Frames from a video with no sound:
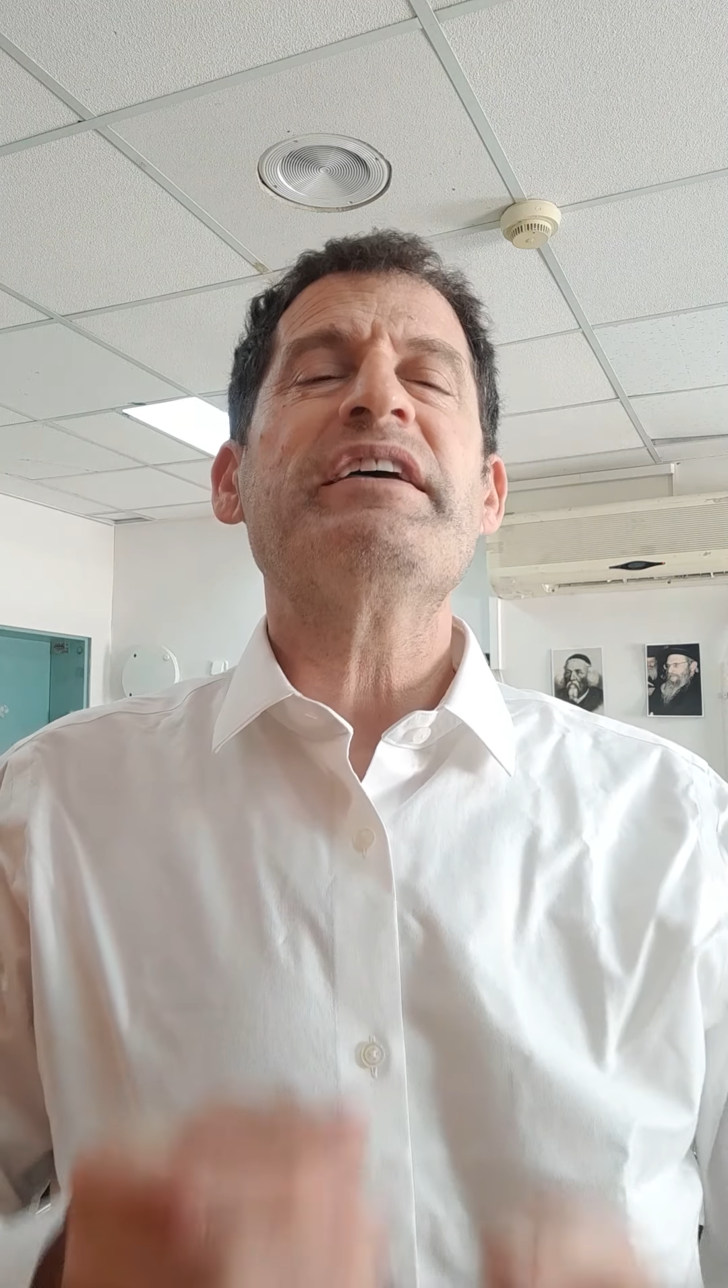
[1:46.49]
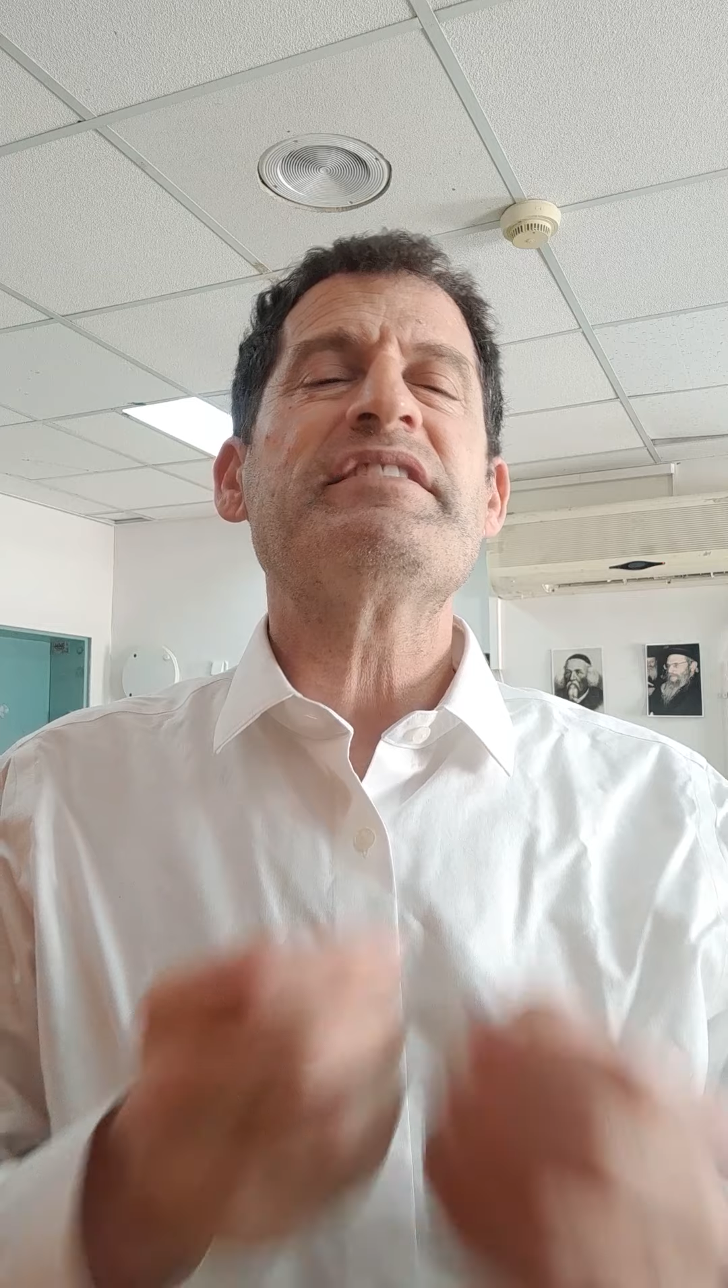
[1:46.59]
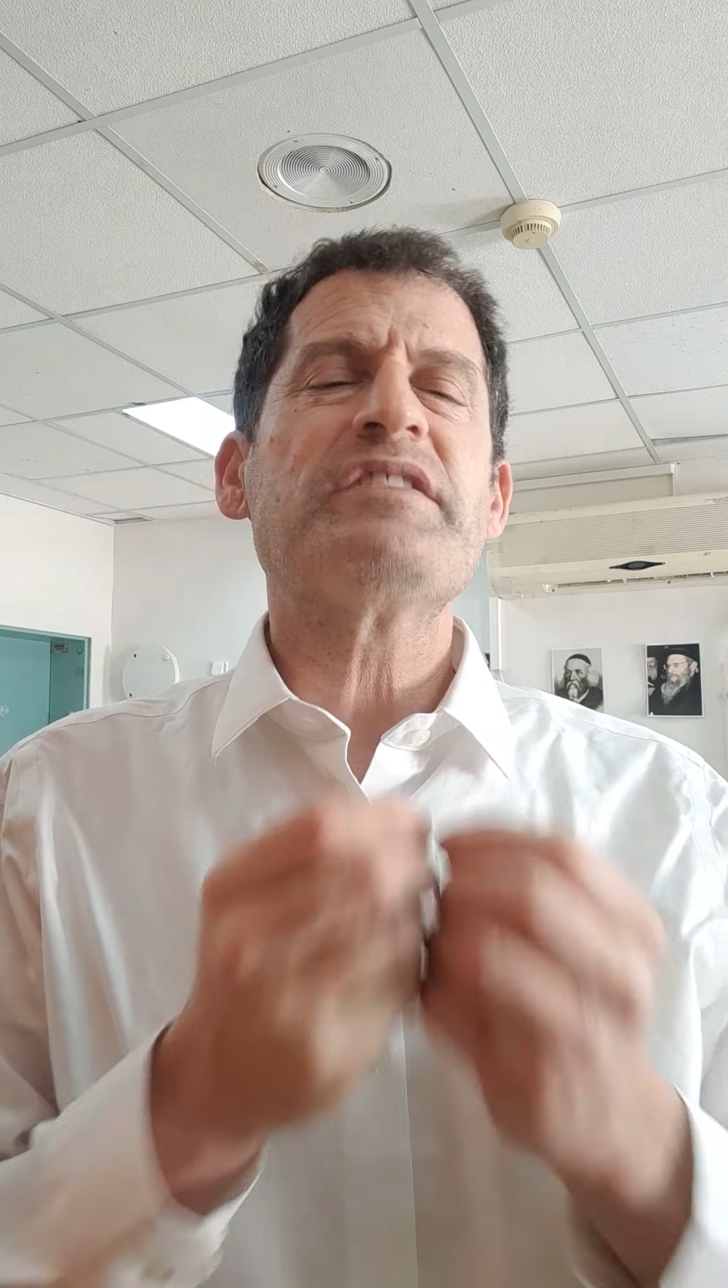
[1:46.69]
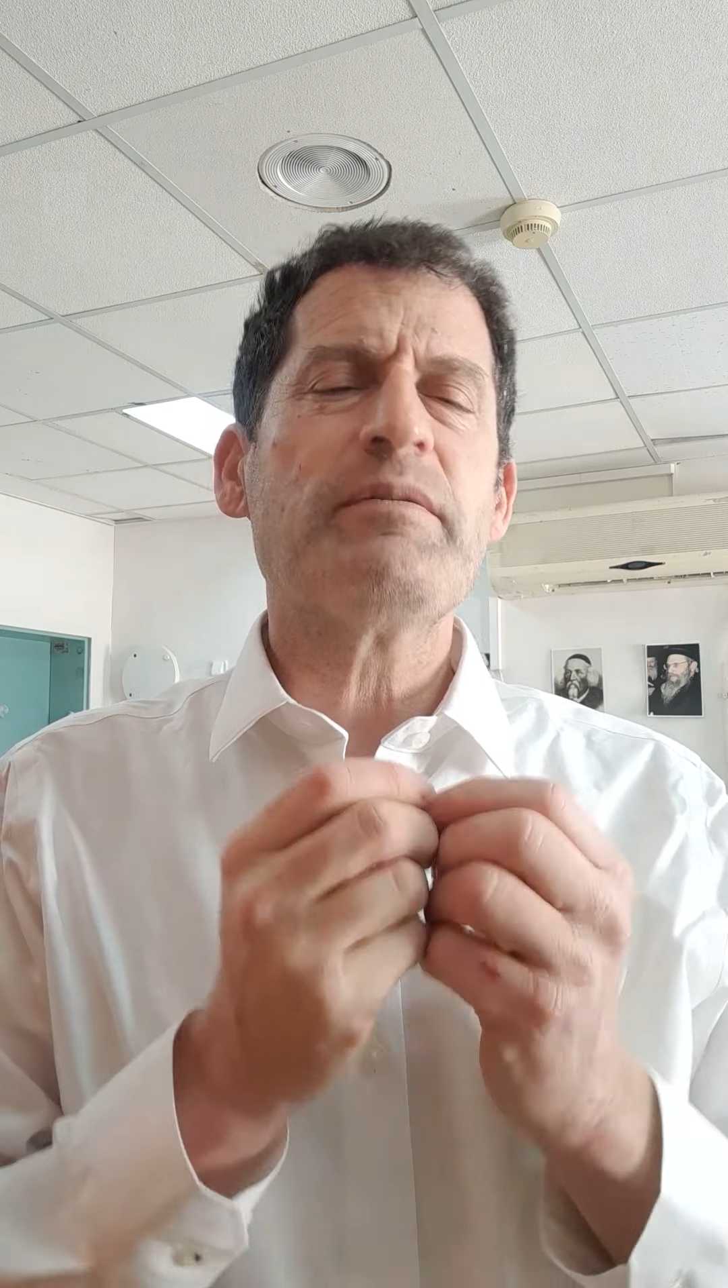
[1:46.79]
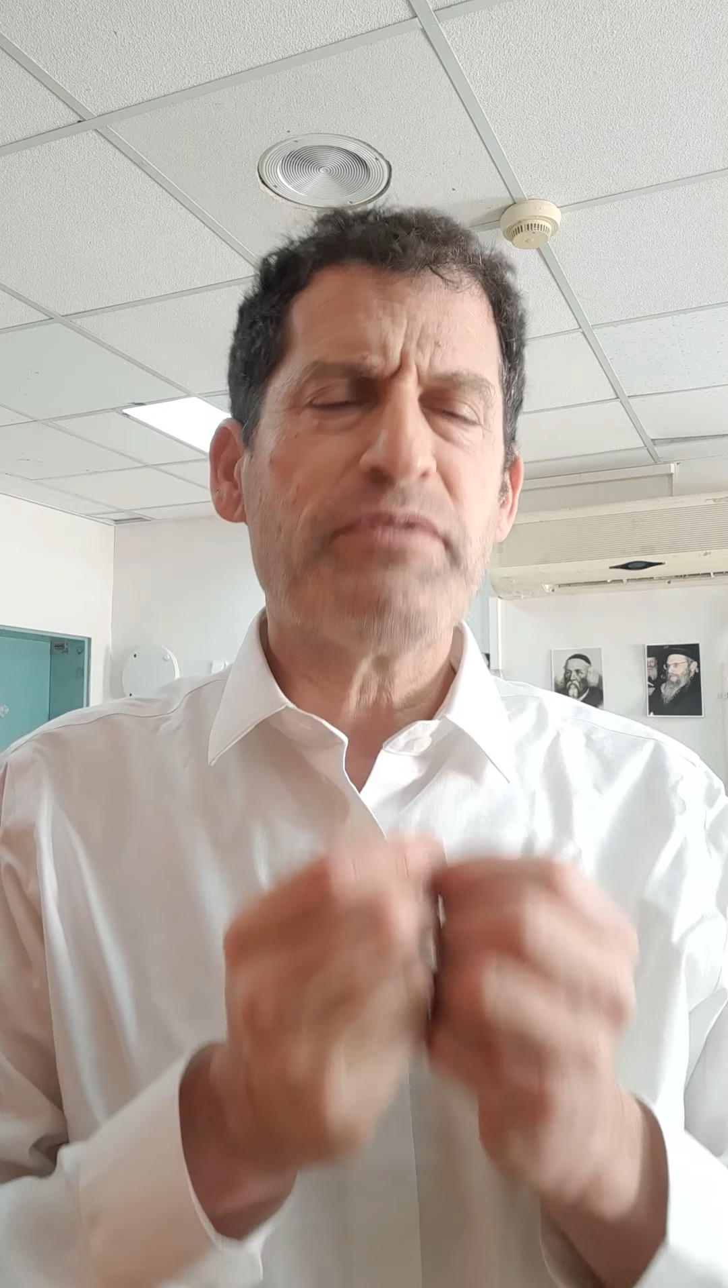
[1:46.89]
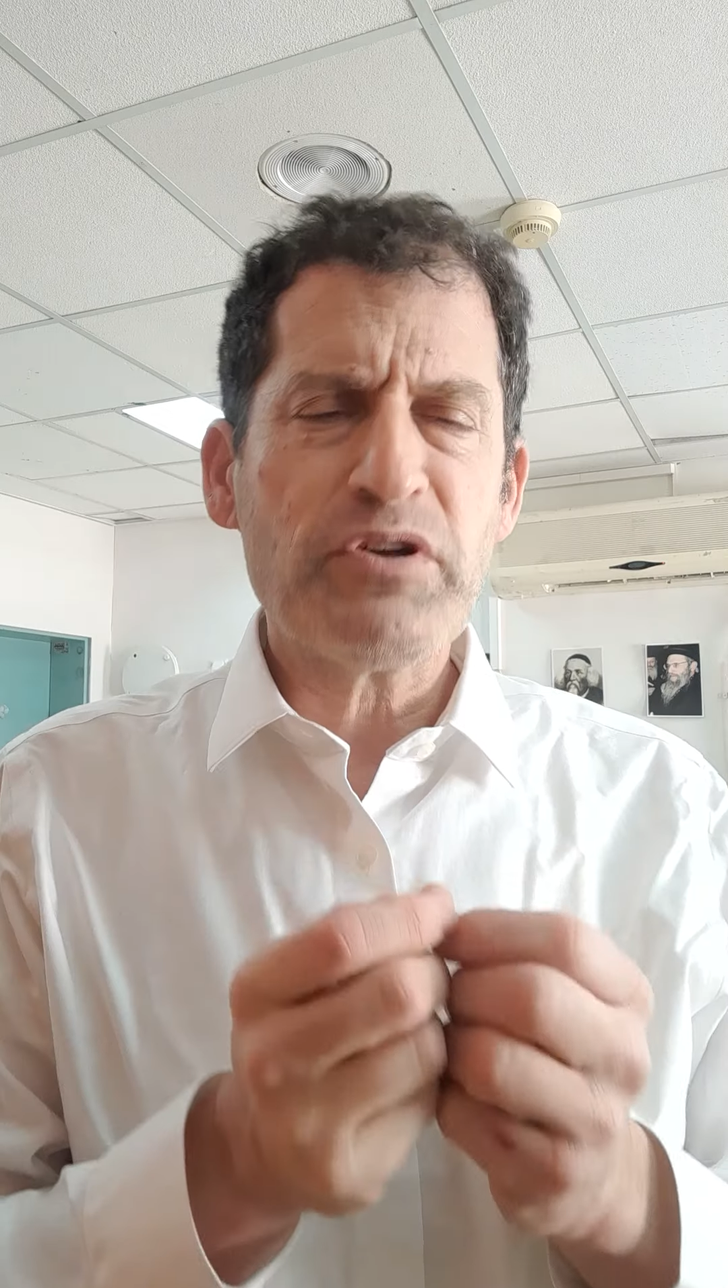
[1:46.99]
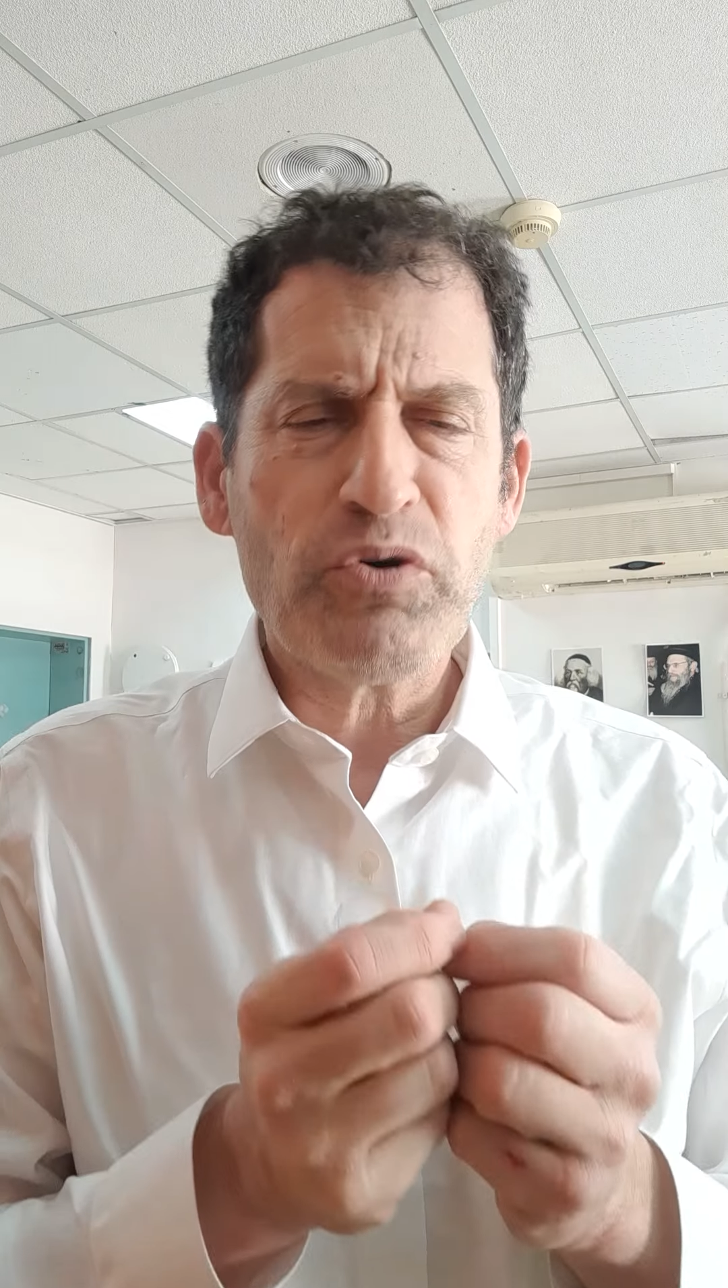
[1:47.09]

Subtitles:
is something